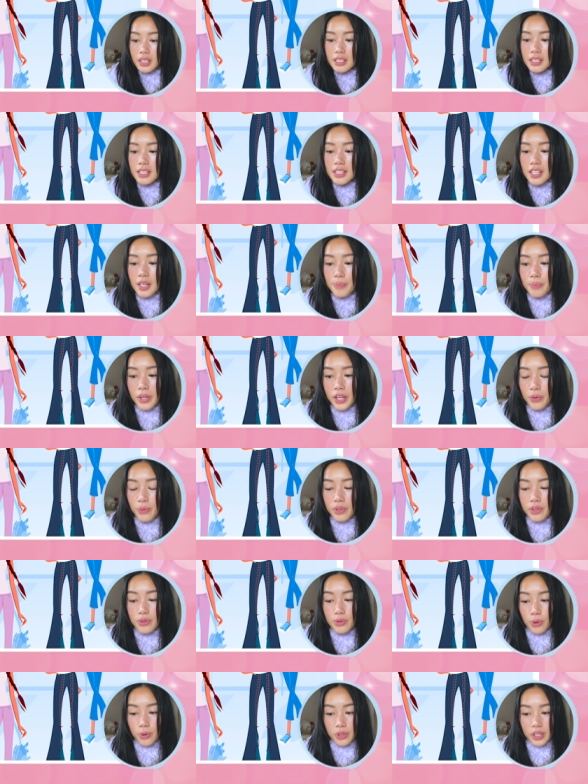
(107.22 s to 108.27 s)
Since I played with
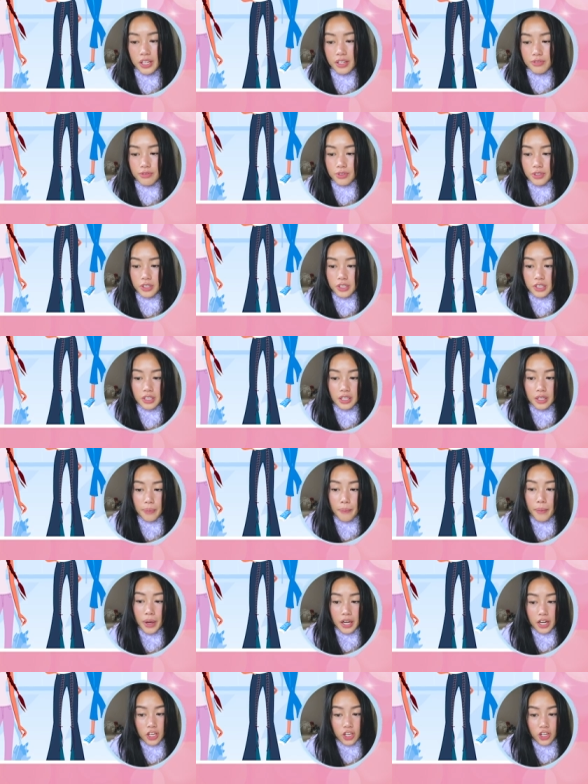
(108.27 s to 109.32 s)
Nolee for the
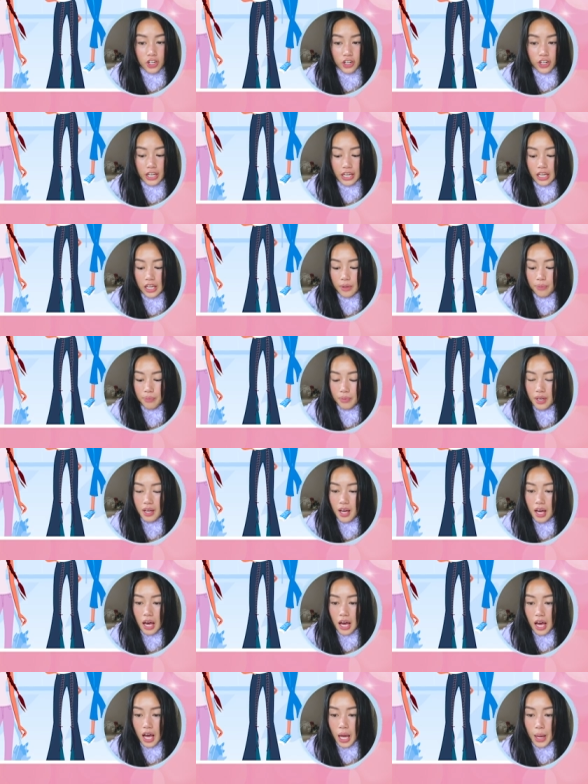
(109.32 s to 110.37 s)
manicure game,
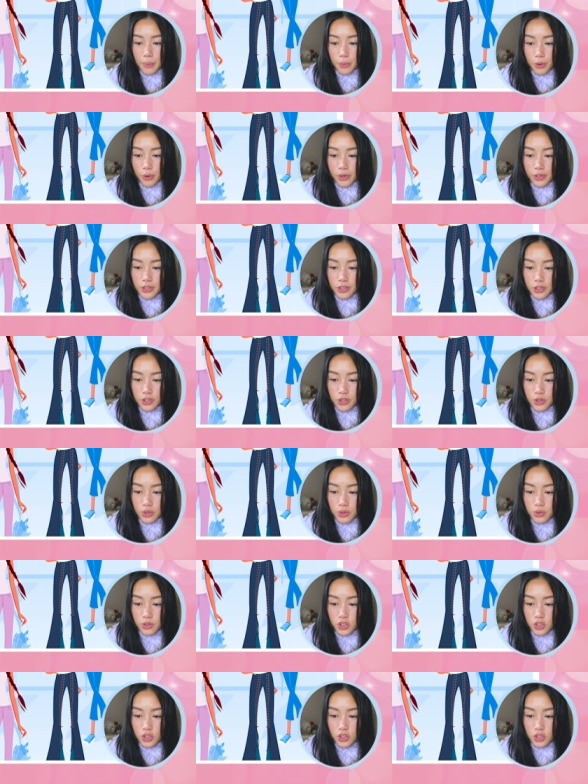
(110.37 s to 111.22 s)
I'm going to do